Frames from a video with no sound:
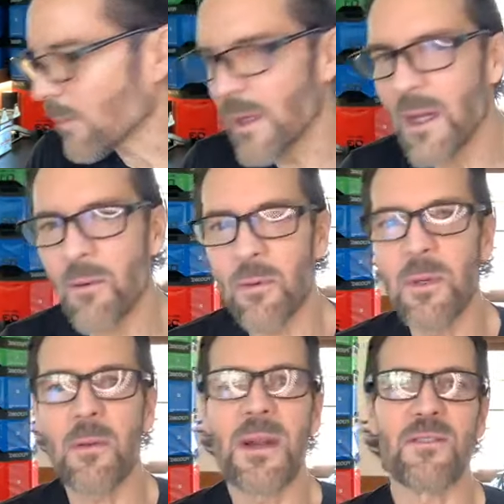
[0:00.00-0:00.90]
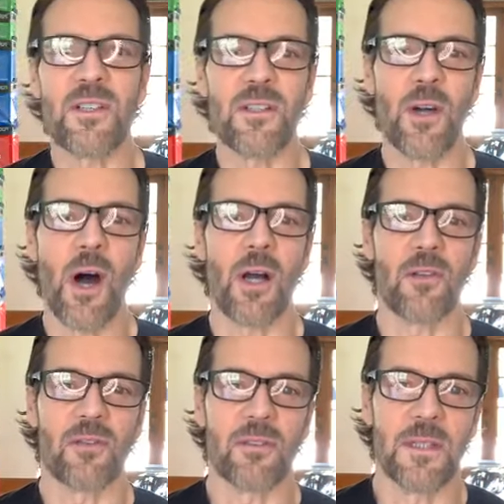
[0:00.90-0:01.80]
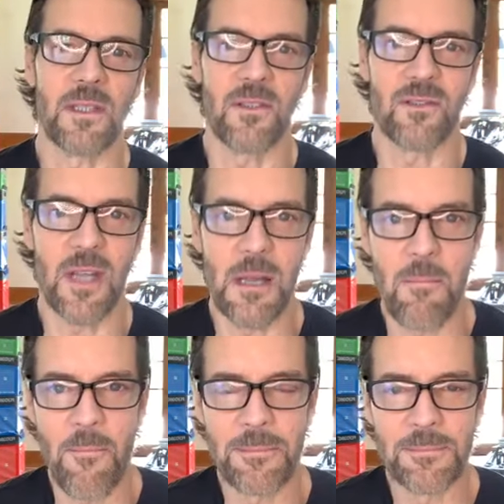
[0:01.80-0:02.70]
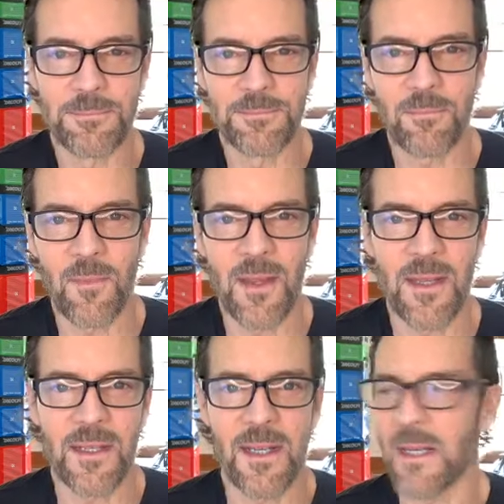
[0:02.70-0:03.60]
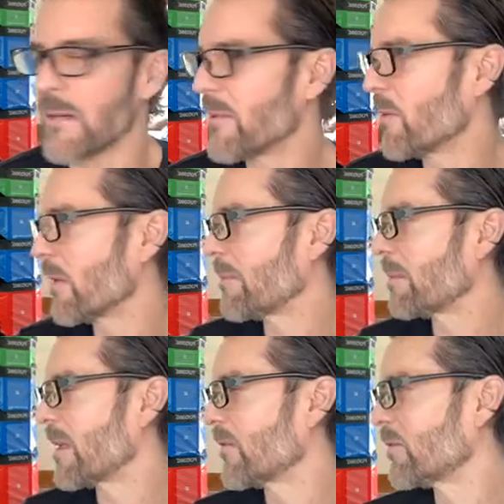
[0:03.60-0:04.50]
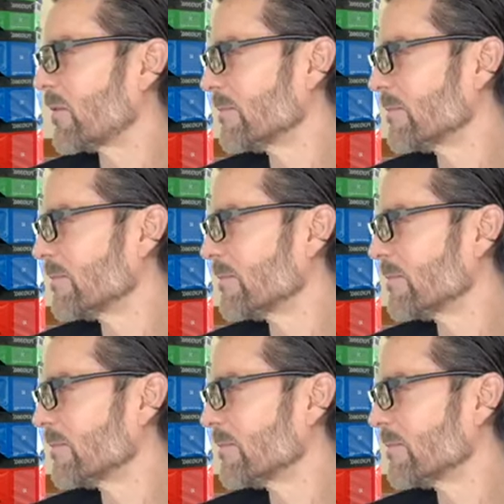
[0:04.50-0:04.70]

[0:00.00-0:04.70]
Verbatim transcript: I we're rearranging dogs at this time, getting them in the right place.